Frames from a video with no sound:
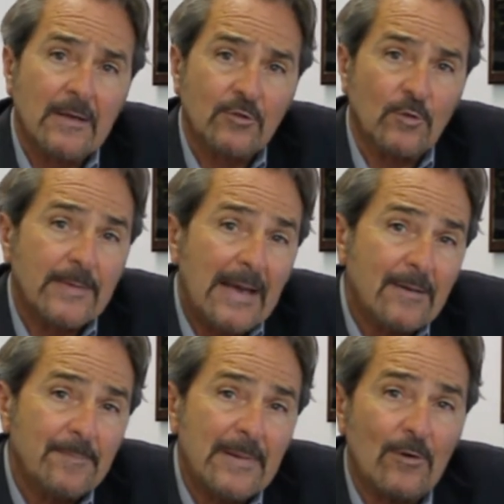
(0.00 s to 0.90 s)
So that
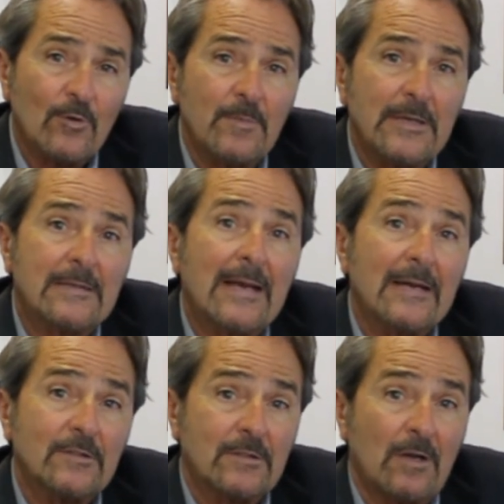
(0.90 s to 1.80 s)
amount will be
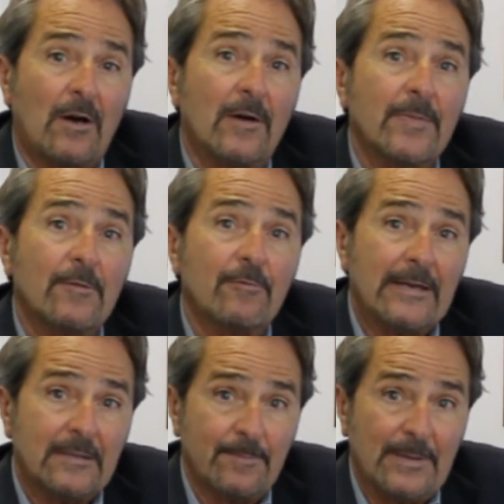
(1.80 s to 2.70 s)
taxed on the
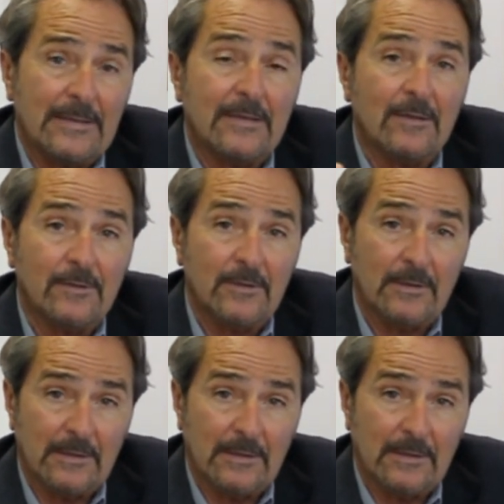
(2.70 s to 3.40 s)
rate depending on the